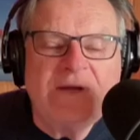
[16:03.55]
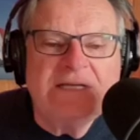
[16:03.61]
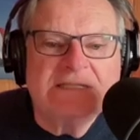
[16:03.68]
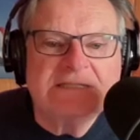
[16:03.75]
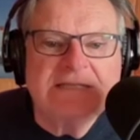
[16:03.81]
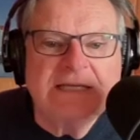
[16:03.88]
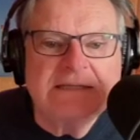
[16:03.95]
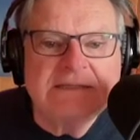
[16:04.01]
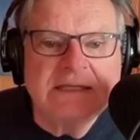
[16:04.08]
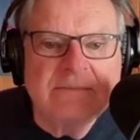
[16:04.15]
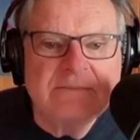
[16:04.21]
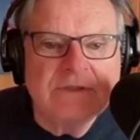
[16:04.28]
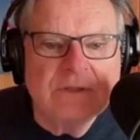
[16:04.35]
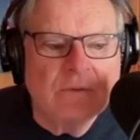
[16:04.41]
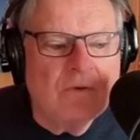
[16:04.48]
sent
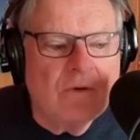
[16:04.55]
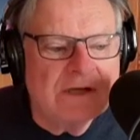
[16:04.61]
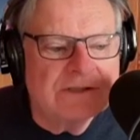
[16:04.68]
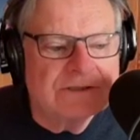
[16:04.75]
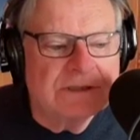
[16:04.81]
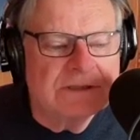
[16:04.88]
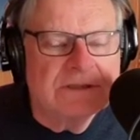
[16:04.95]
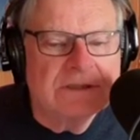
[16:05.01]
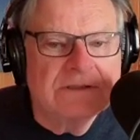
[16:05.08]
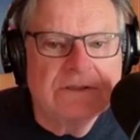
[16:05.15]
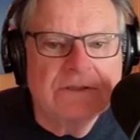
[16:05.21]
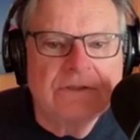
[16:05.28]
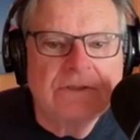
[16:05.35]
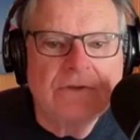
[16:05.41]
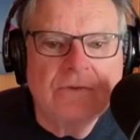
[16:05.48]
them to Washington
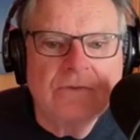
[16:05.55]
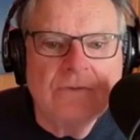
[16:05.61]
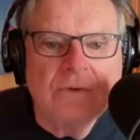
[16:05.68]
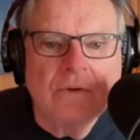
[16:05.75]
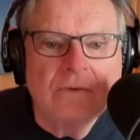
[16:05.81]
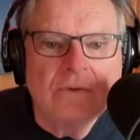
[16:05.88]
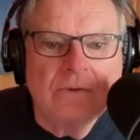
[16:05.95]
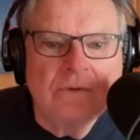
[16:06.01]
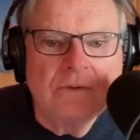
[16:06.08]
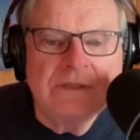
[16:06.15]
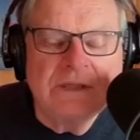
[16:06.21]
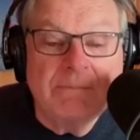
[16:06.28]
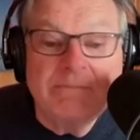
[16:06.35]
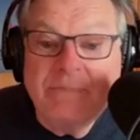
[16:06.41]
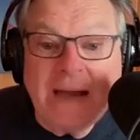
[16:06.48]

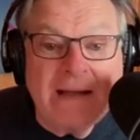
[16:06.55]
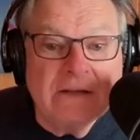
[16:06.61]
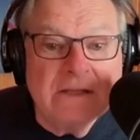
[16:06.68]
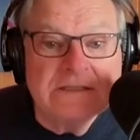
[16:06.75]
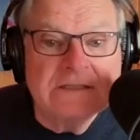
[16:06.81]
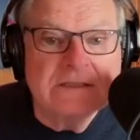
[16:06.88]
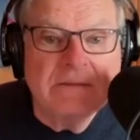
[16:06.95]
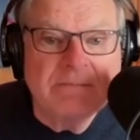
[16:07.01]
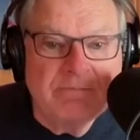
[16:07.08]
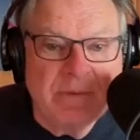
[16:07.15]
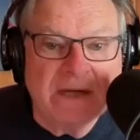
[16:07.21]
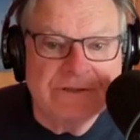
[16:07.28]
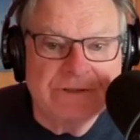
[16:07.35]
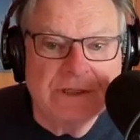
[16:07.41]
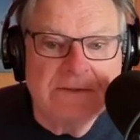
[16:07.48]
to balance the
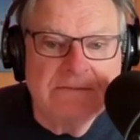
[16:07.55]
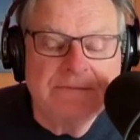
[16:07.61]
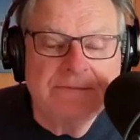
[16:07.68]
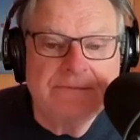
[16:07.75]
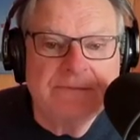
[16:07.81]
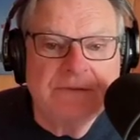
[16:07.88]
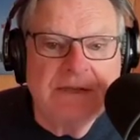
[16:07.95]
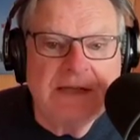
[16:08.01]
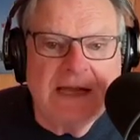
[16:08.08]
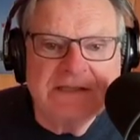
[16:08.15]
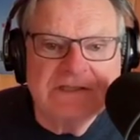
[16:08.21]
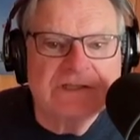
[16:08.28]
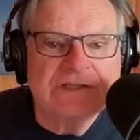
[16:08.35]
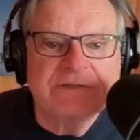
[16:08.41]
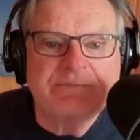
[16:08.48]
budget,
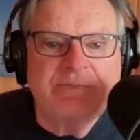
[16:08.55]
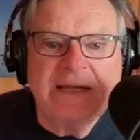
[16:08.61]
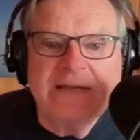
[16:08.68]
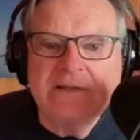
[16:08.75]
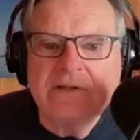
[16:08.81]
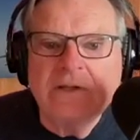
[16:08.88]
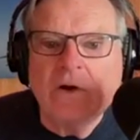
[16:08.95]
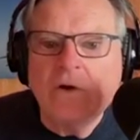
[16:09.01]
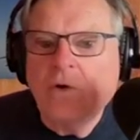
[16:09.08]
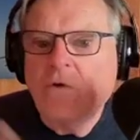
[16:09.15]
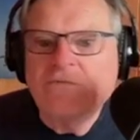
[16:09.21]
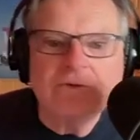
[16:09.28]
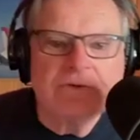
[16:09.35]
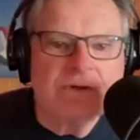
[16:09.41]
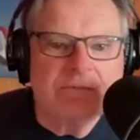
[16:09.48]
not spend
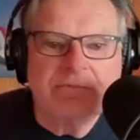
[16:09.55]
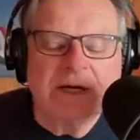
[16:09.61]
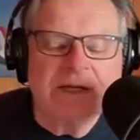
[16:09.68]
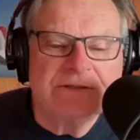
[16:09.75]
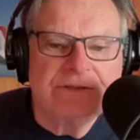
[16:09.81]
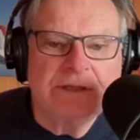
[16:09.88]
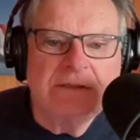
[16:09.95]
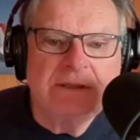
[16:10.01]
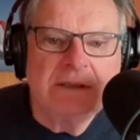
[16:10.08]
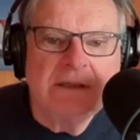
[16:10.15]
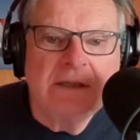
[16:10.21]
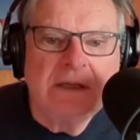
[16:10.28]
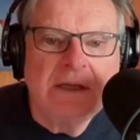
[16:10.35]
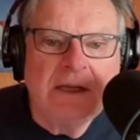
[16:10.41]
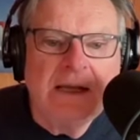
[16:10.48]
over the budget.
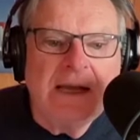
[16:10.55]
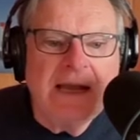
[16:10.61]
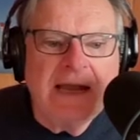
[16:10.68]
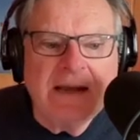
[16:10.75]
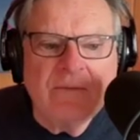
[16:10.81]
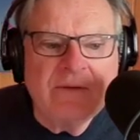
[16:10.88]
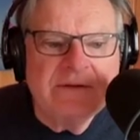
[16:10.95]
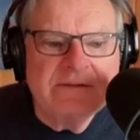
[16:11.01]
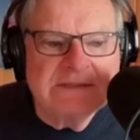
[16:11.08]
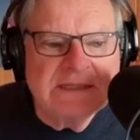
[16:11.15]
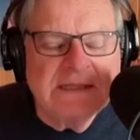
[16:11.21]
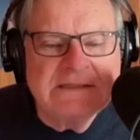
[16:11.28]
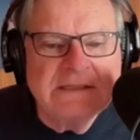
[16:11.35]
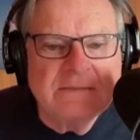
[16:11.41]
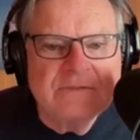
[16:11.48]
And we
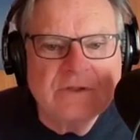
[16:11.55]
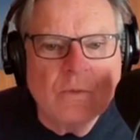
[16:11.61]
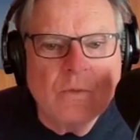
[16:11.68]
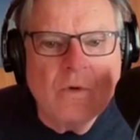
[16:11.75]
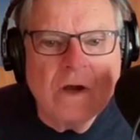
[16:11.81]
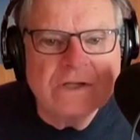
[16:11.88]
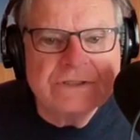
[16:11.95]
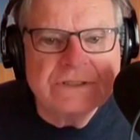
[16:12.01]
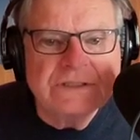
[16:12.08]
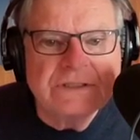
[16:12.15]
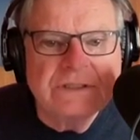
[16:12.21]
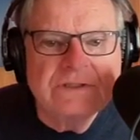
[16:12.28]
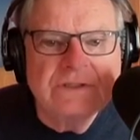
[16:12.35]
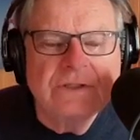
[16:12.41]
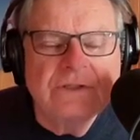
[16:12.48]
sent them to
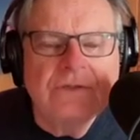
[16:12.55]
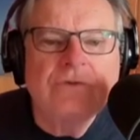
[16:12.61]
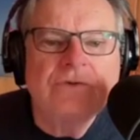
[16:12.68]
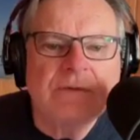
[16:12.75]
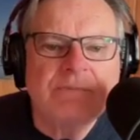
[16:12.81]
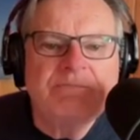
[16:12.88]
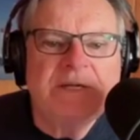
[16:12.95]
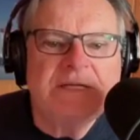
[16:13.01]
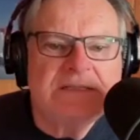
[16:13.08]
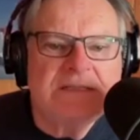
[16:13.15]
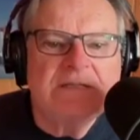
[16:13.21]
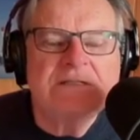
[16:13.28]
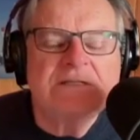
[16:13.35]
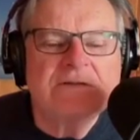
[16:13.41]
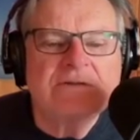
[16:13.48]
Washington to do the
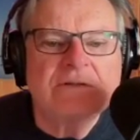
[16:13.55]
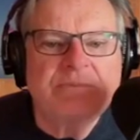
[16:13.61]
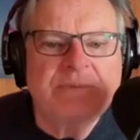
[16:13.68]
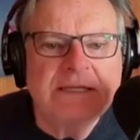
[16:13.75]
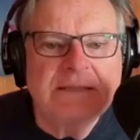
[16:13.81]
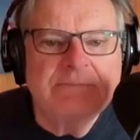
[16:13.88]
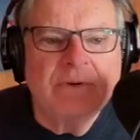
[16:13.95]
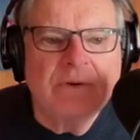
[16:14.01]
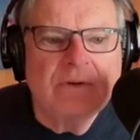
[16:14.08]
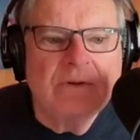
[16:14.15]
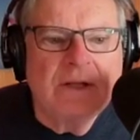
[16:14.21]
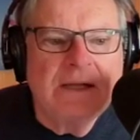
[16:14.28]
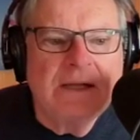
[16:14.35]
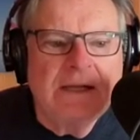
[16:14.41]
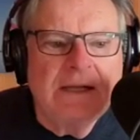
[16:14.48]
business of the people,
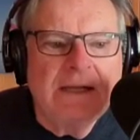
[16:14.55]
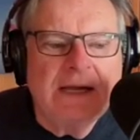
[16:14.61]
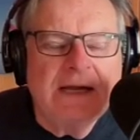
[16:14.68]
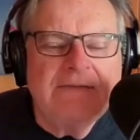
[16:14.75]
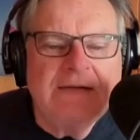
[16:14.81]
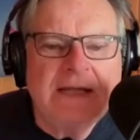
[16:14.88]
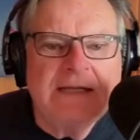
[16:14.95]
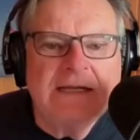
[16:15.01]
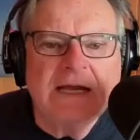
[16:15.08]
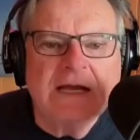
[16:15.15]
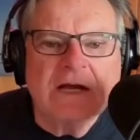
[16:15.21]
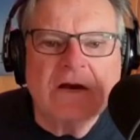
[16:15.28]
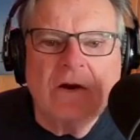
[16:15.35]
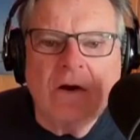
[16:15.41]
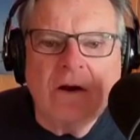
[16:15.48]
and they
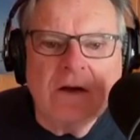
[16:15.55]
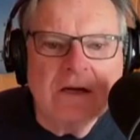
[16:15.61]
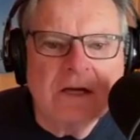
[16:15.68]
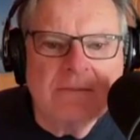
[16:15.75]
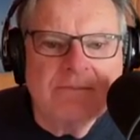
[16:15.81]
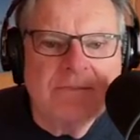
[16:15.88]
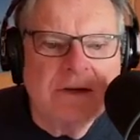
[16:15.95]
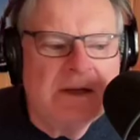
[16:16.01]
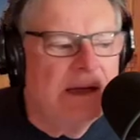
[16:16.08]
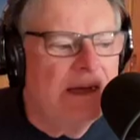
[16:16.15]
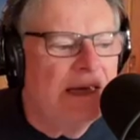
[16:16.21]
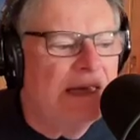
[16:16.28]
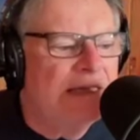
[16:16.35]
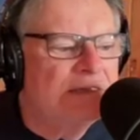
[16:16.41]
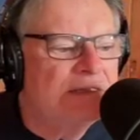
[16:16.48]
get caught up
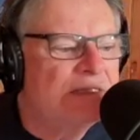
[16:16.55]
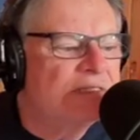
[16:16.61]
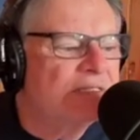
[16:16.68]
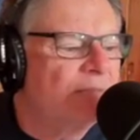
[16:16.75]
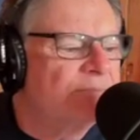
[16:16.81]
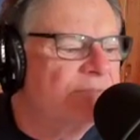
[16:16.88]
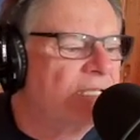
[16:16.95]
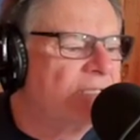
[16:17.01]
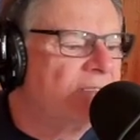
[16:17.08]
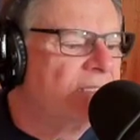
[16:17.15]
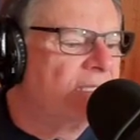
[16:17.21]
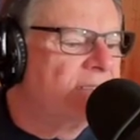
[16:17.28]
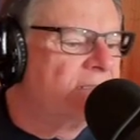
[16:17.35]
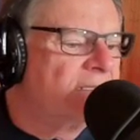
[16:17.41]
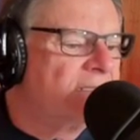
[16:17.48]
in something
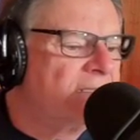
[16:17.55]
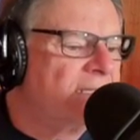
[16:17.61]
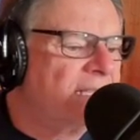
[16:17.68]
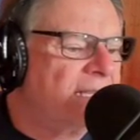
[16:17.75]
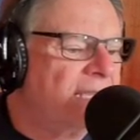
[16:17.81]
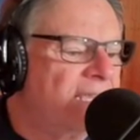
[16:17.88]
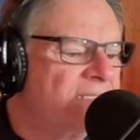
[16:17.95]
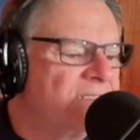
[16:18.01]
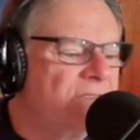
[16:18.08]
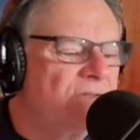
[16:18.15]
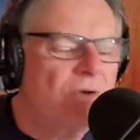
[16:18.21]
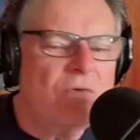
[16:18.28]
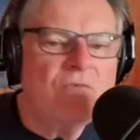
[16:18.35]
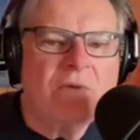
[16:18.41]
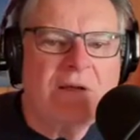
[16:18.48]
that has
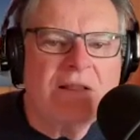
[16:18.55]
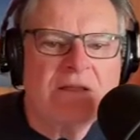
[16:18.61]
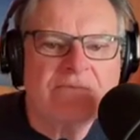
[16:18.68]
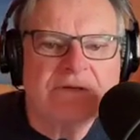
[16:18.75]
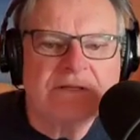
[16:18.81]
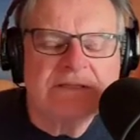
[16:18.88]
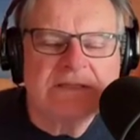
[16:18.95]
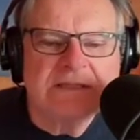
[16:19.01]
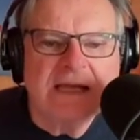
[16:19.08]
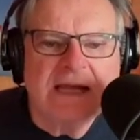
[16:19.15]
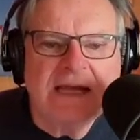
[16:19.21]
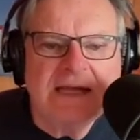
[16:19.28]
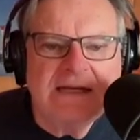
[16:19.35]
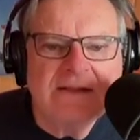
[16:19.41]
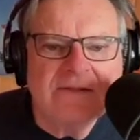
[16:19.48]
no relevance to
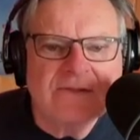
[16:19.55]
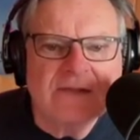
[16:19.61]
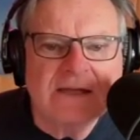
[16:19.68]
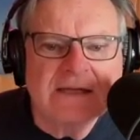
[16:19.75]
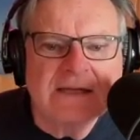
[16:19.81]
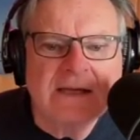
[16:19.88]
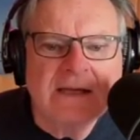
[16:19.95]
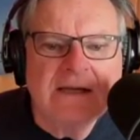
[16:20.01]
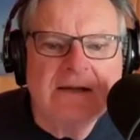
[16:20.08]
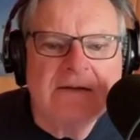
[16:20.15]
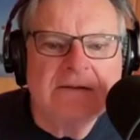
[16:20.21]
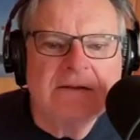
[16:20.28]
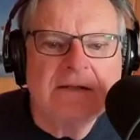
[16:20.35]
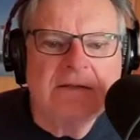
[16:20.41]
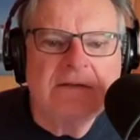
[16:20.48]
anything
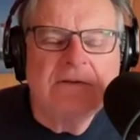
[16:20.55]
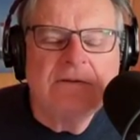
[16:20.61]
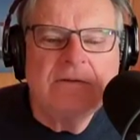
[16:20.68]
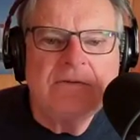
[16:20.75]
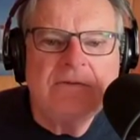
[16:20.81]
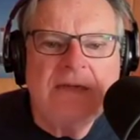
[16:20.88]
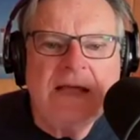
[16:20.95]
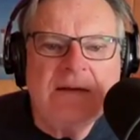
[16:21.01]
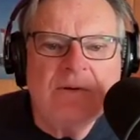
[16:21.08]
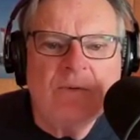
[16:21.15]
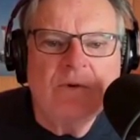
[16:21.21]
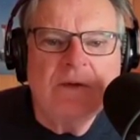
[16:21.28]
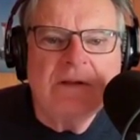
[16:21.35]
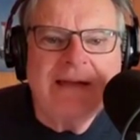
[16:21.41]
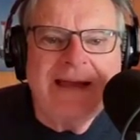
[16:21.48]
that
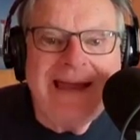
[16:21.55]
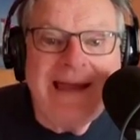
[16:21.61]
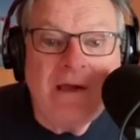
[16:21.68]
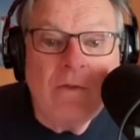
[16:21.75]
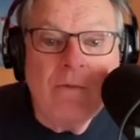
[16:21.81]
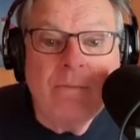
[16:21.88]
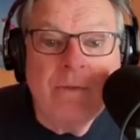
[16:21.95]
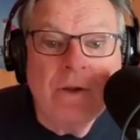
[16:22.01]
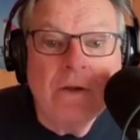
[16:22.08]
will help